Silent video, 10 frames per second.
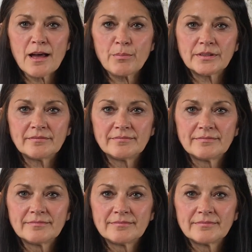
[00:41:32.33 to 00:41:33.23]
happen.
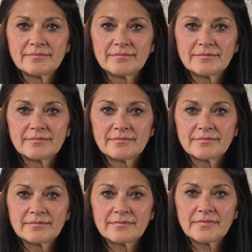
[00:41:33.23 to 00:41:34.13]

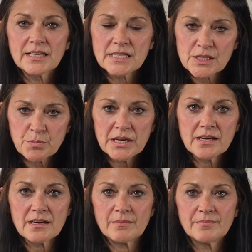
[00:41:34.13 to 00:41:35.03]

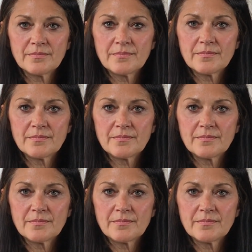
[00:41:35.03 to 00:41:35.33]
Speak up.